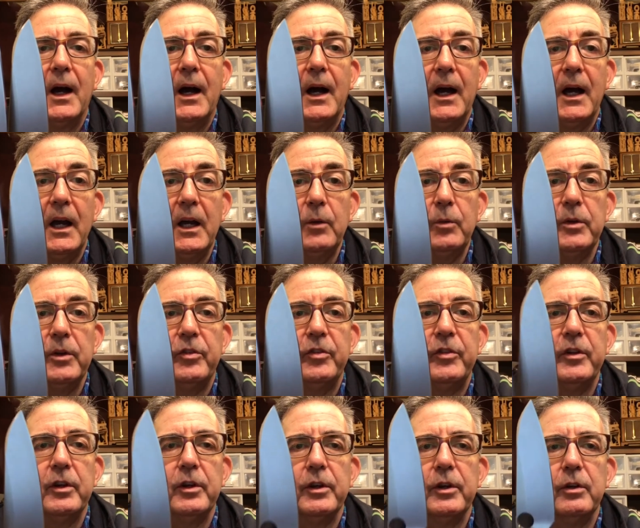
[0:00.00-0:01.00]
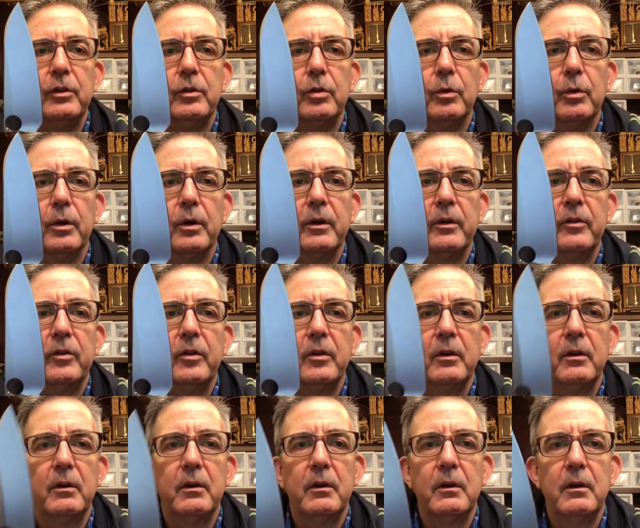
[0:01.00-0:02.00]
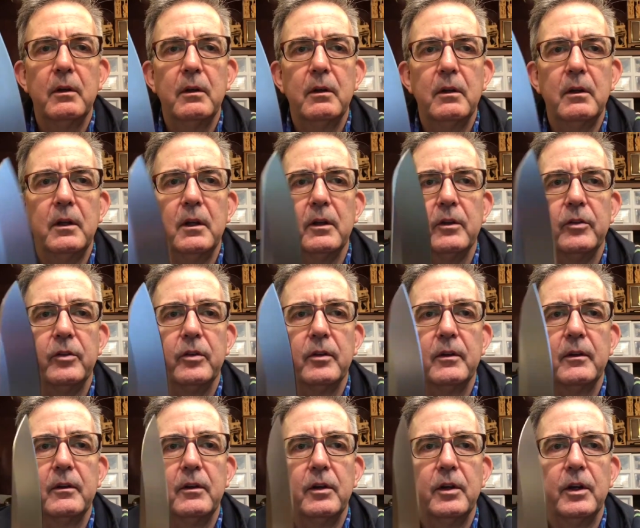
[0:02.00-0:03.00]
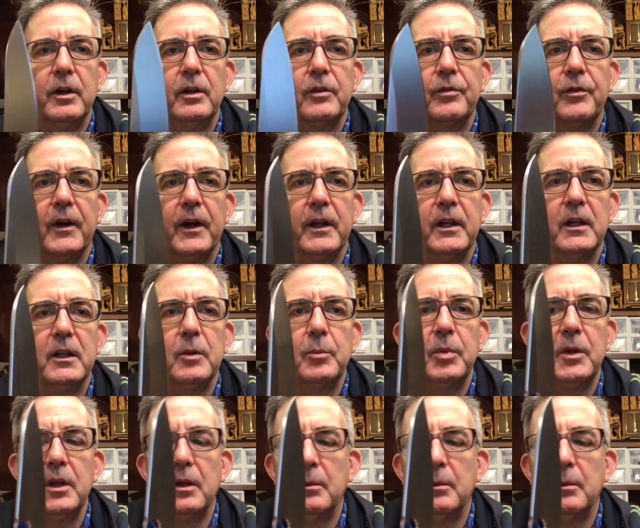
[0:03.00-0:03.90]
I would steer you towards this. You're going to find it to be